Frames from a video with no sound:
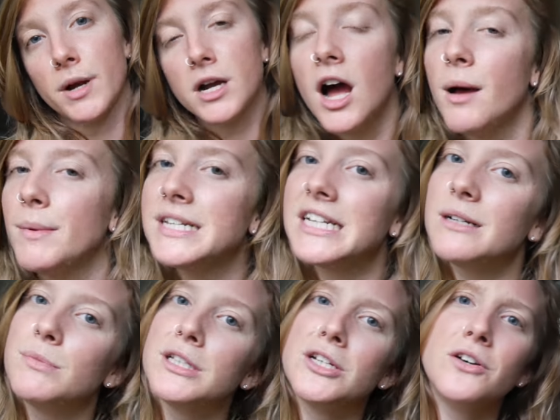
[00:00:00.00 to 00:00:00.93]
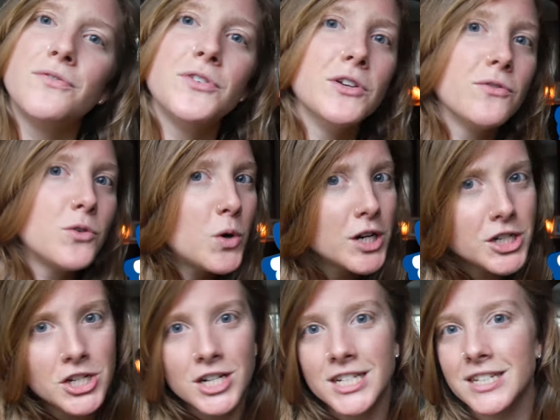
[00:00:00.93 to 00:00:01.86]
comment down below if you have
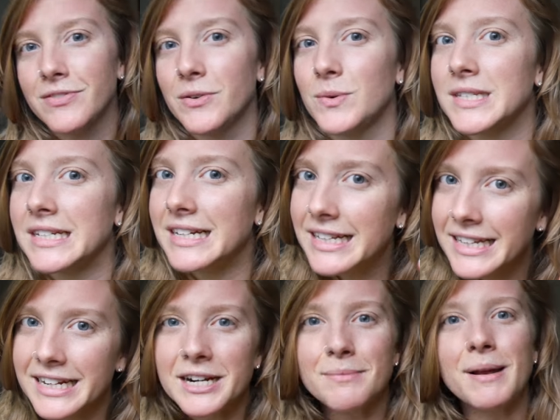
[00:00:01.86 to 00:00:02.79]
questions, if I wasn't clear